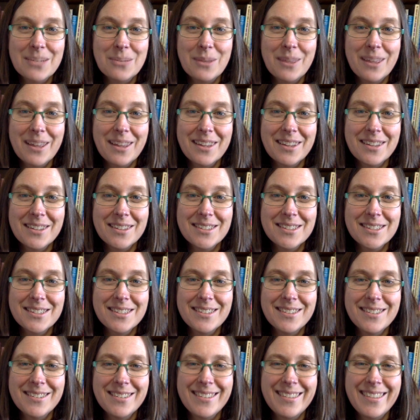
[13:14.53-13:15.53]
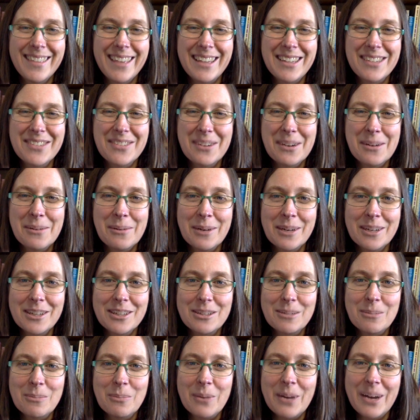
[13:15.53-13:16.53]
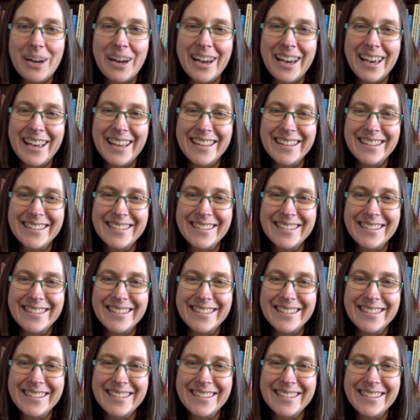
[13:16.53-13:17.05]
with others. Thanks very much. Bye.